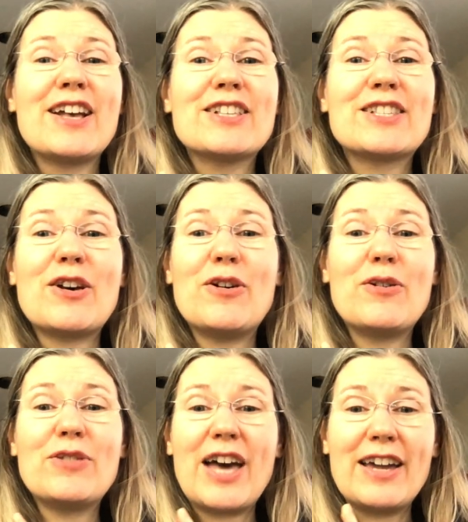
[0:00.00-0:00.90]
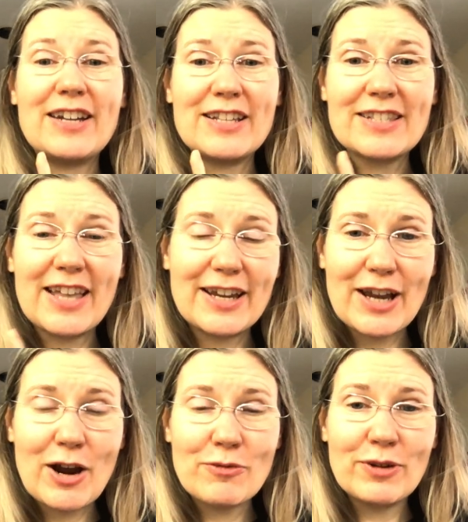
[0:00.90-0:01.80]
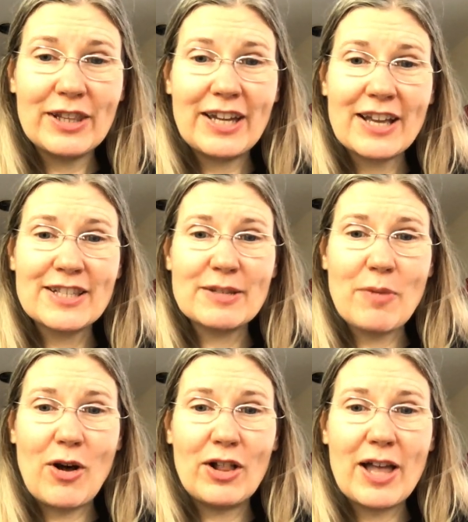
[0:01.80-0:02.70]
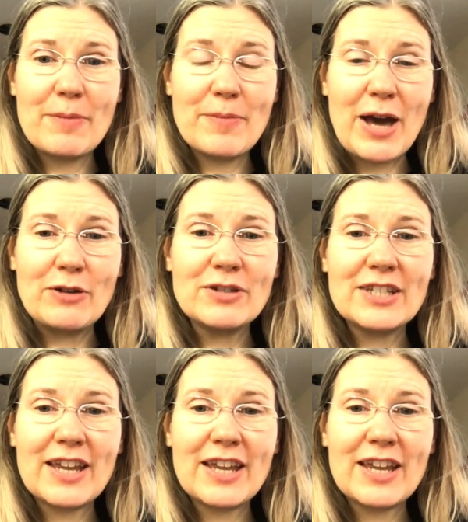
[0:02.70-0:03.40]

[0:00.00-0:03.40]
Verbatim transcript: So that is like really a small amount.